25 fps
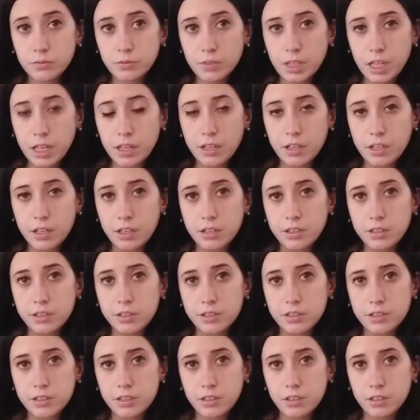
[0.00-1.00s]

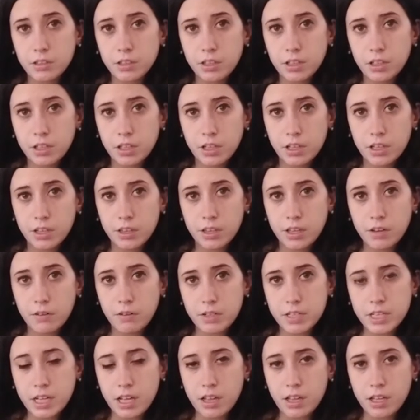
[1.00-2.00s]
And they were
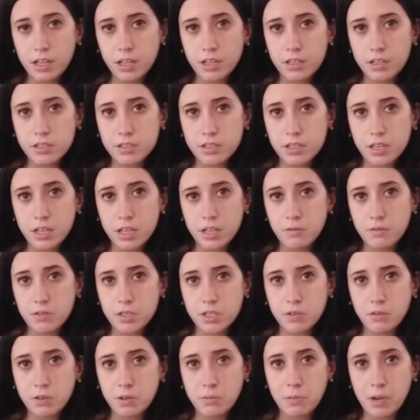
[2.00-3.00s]
telling us that he was
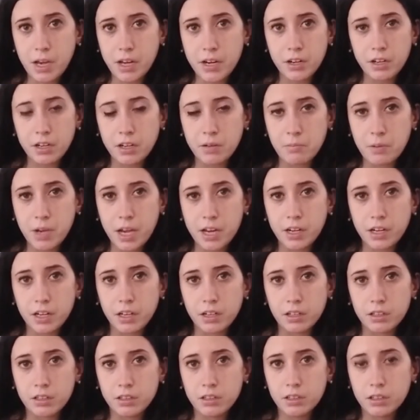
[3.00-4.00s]
doing better and
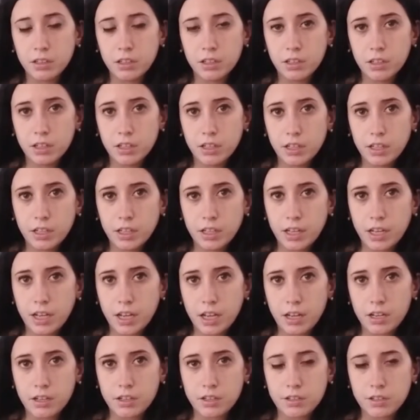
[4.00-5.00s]
better.
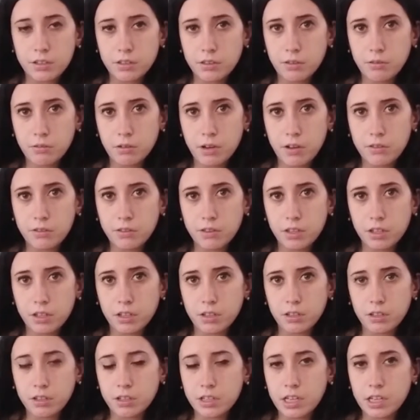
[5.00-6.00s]
And throughout
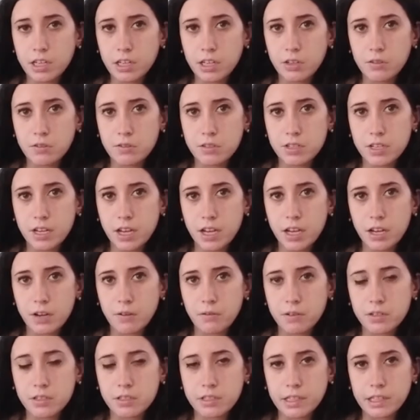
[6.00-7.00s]
the NICU stay, it
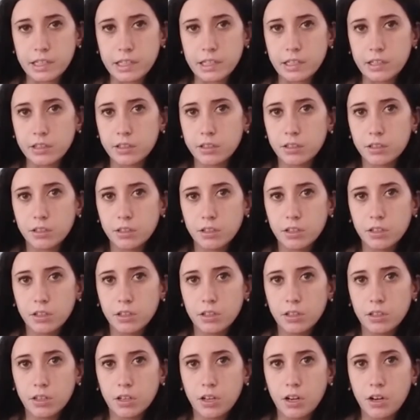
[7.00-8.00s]
was like,
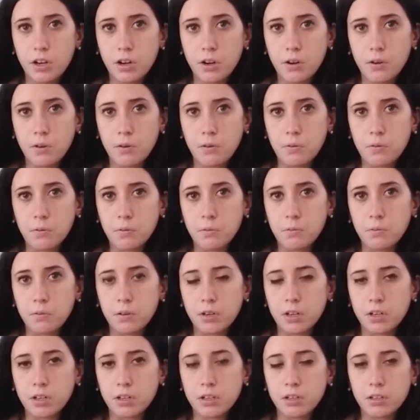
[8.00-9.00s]

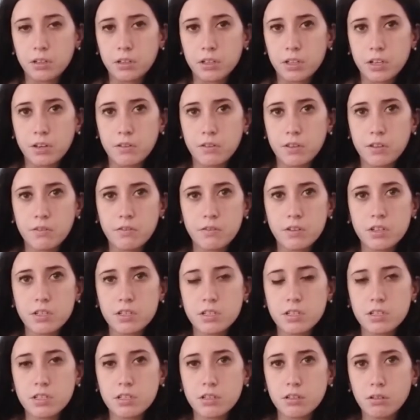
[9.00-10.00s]
they were
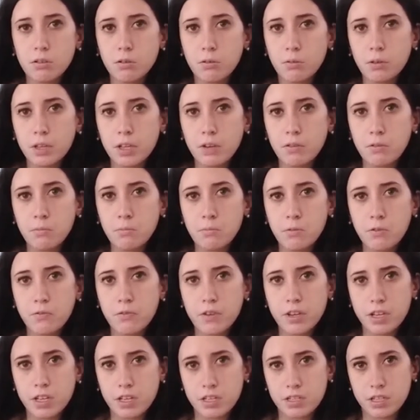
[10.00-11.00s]
just slowly
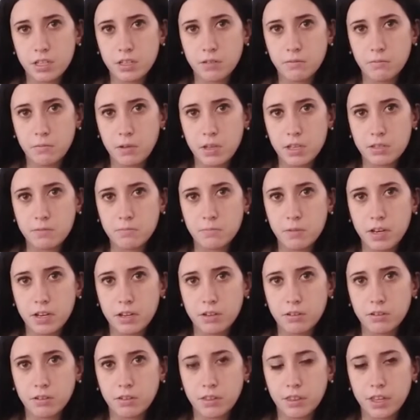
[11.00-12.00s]
removing his
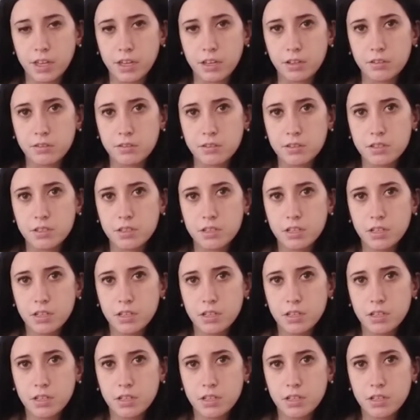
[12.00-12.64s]
medical things